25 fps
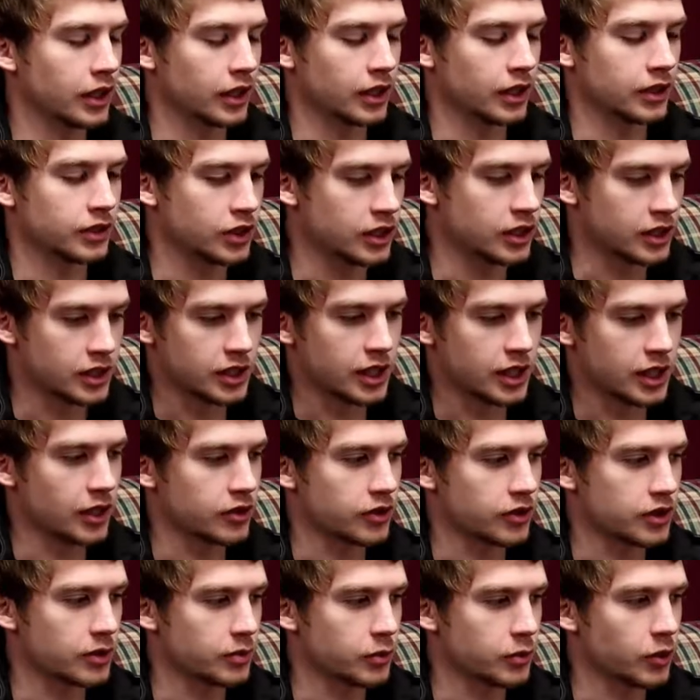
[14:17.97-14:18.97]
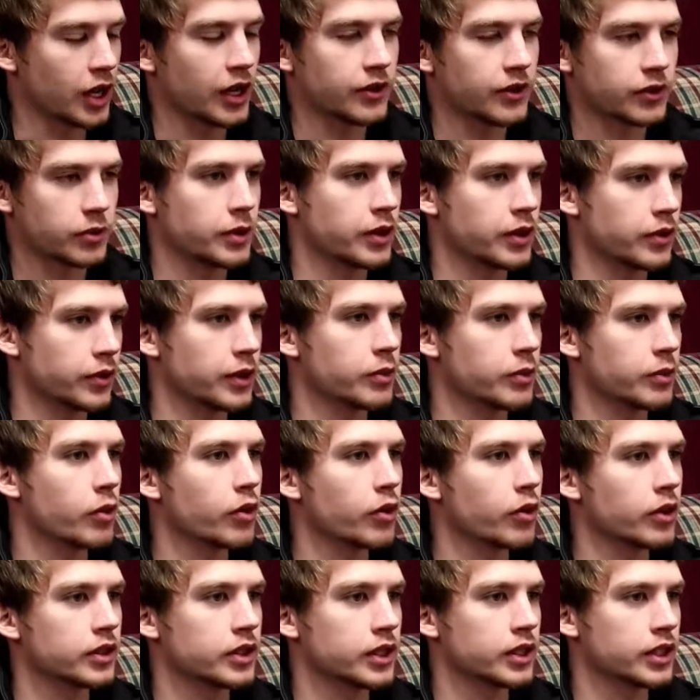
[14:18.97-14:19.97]
uh, Jesus tells him you have to be
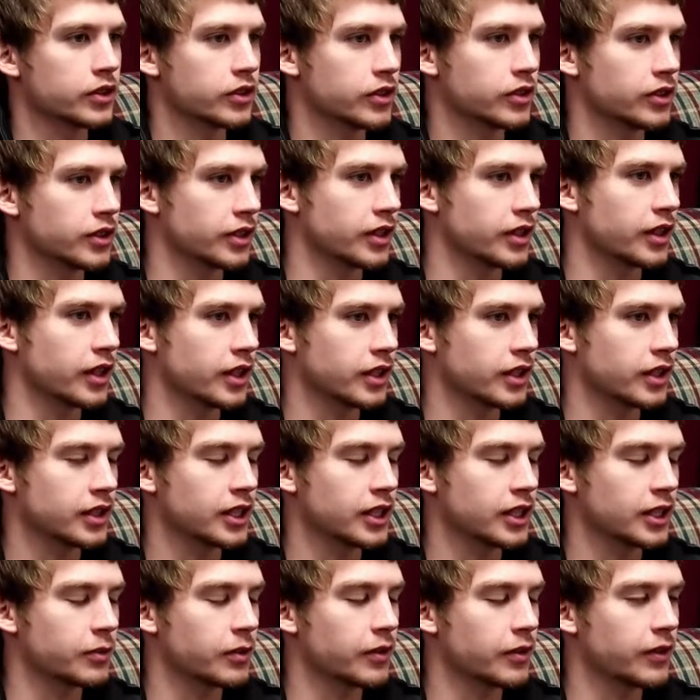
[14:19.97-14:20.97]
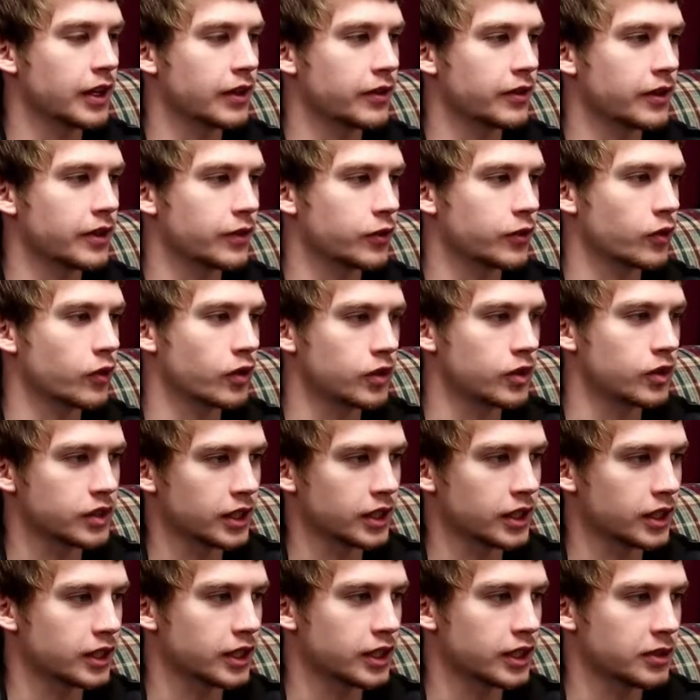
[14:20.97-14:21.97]
reborn to enter into the kingdom of heaven. And of course,
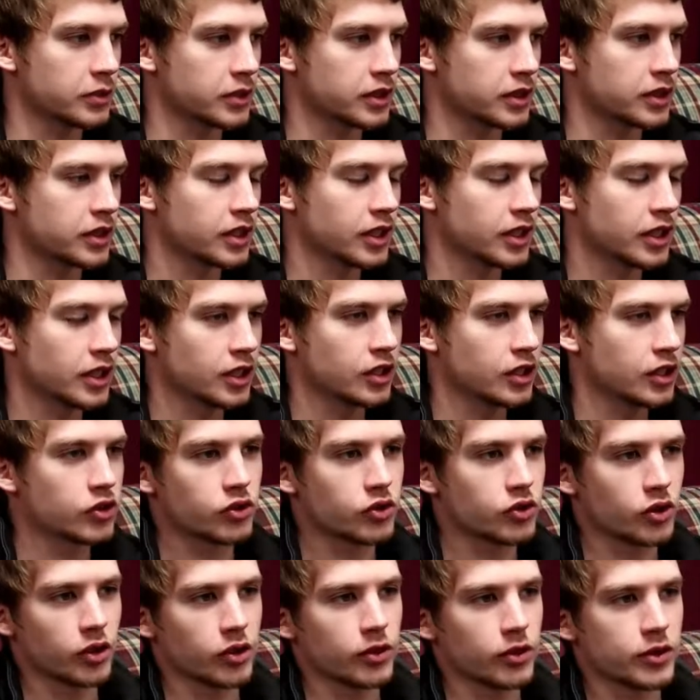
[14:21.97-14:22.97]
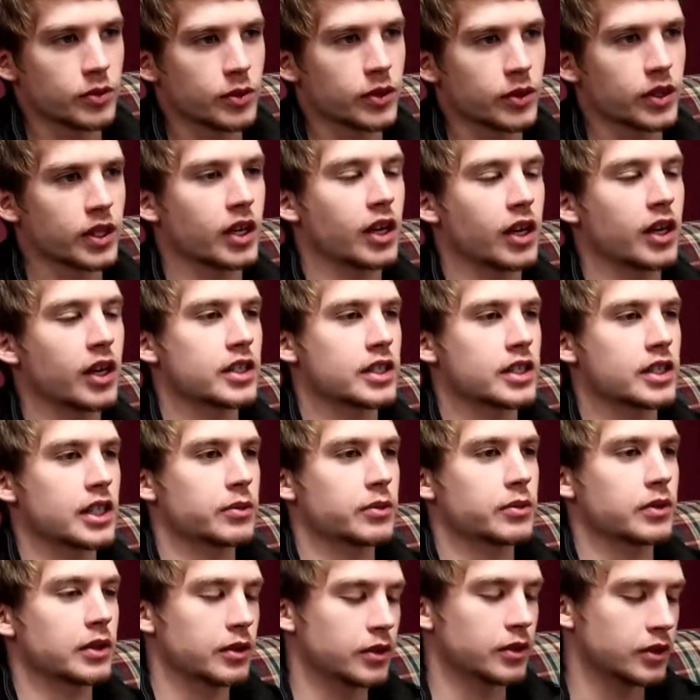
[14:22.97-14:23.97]
Nicodemus struggles with the
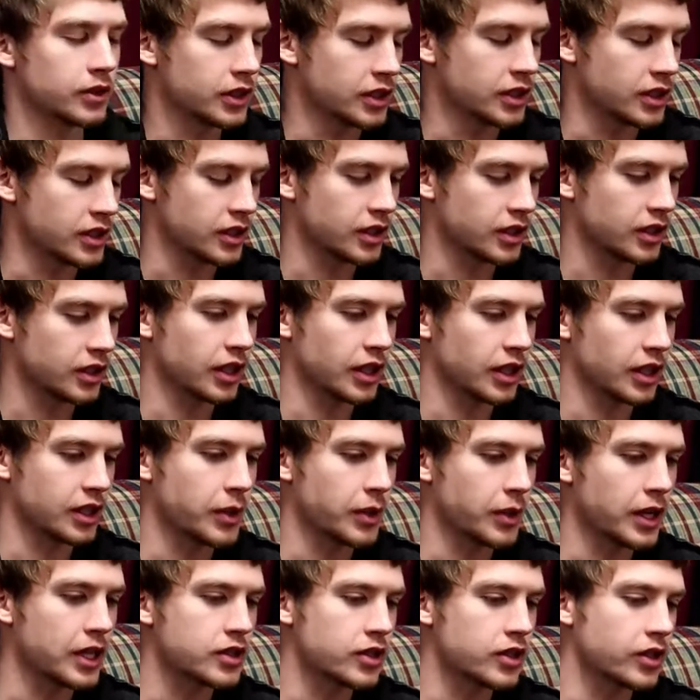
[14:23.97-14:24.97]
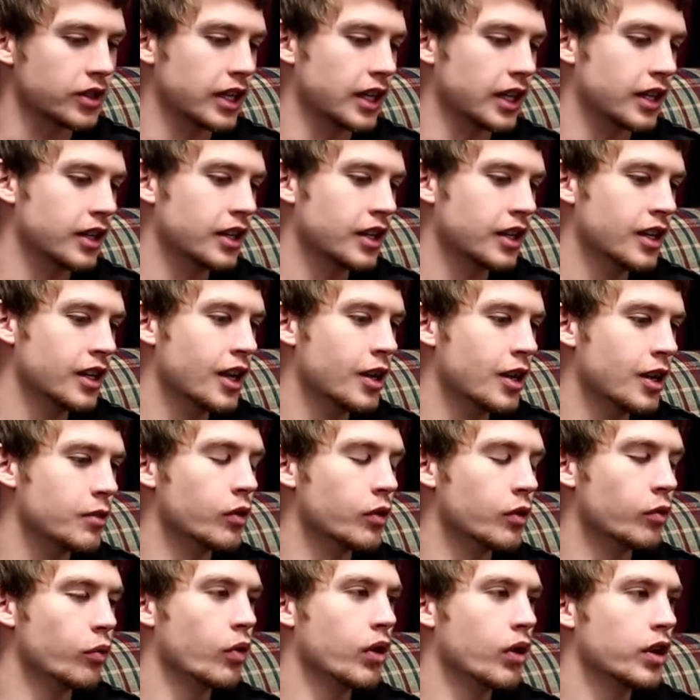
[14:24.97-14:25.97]
concept, and Jesus expands on that.
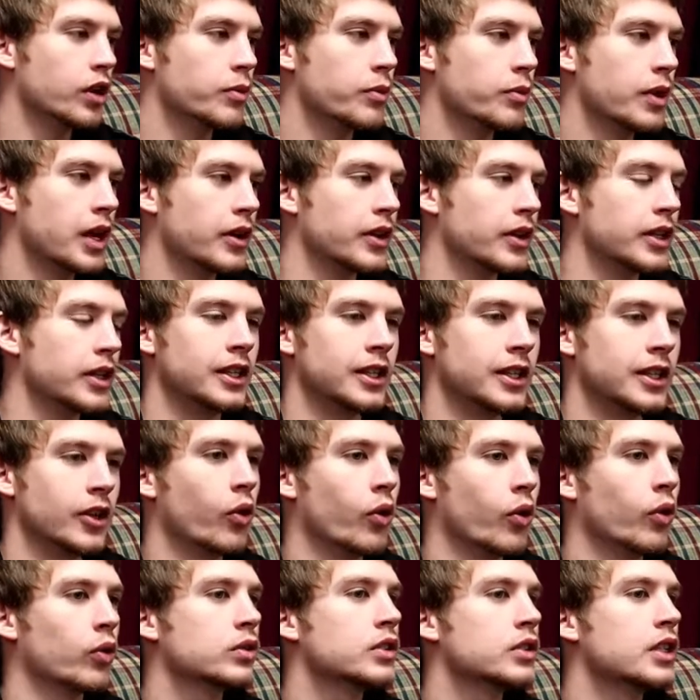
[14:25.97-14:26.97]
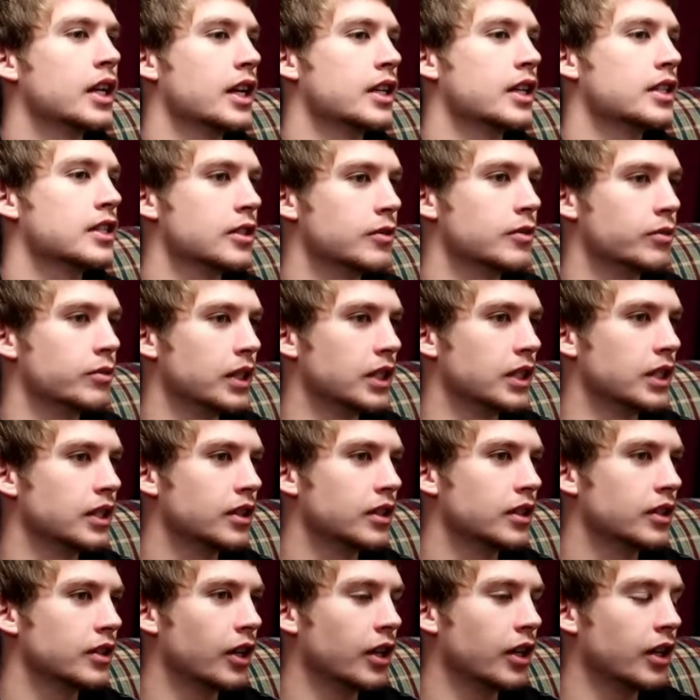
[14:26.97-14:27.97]
But what about in the Old
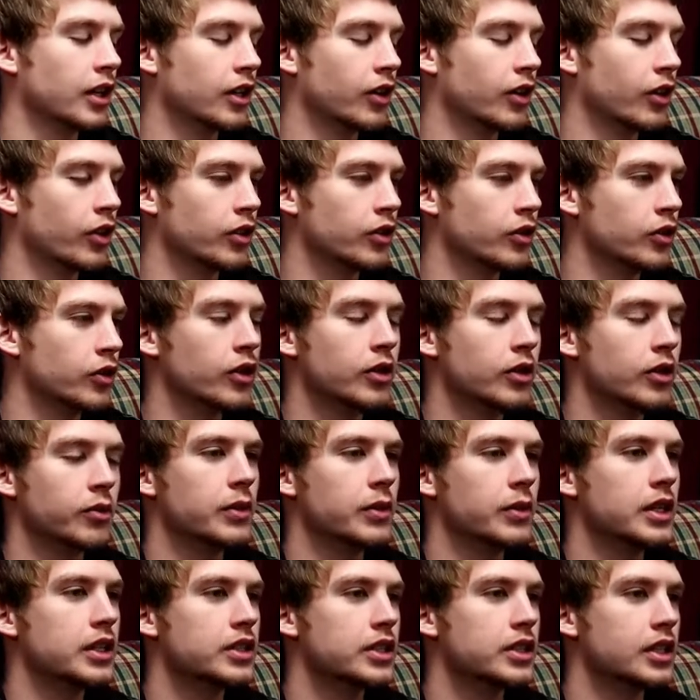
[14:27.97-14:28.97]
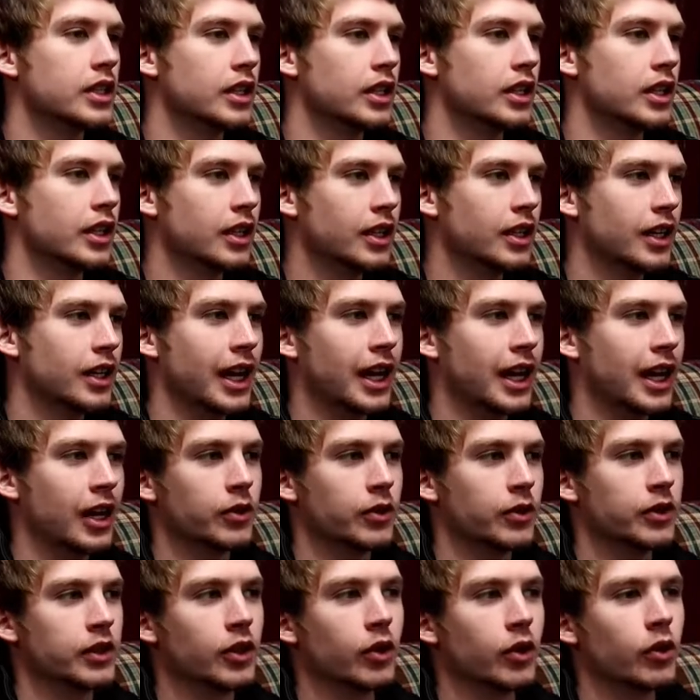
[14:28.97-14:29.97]
Testament? Uh, are you going to mention
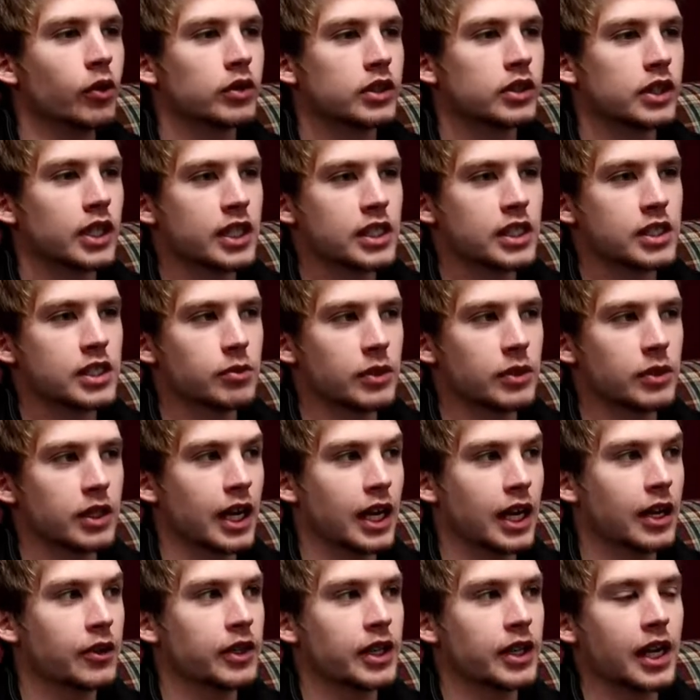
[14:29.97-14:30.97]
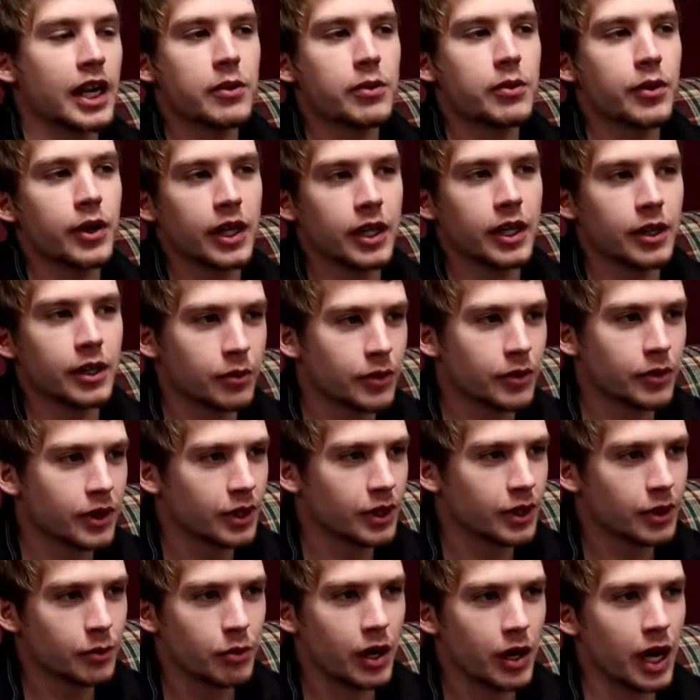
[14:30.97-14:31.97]
how in the Old Testament, how did Abraham
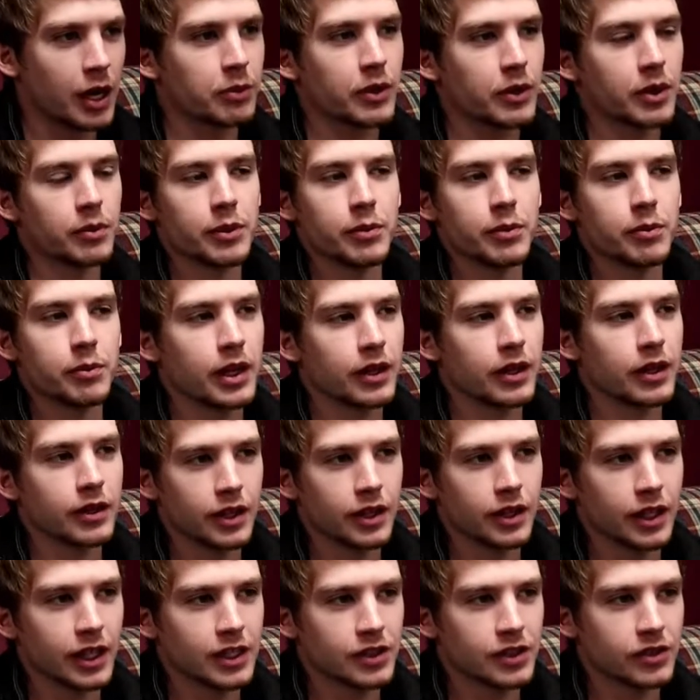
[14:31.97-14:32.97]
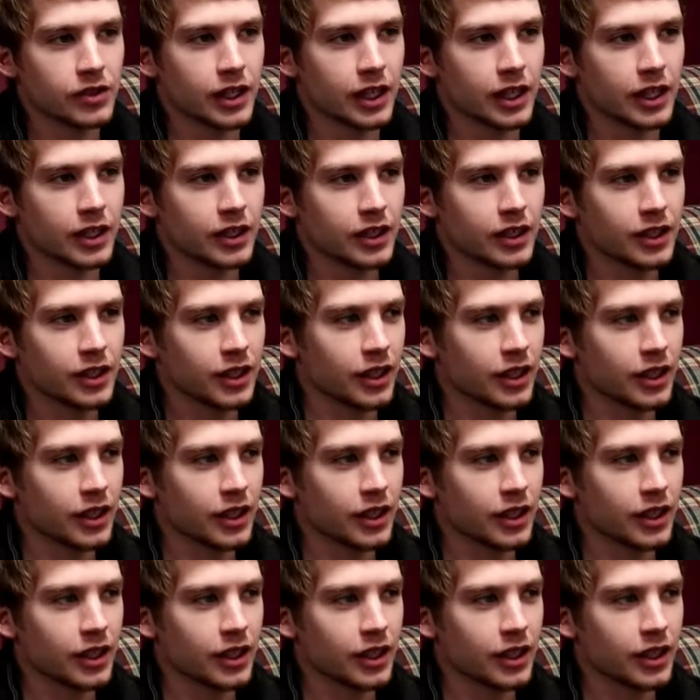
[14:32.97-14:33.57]
pop up in paradise, right?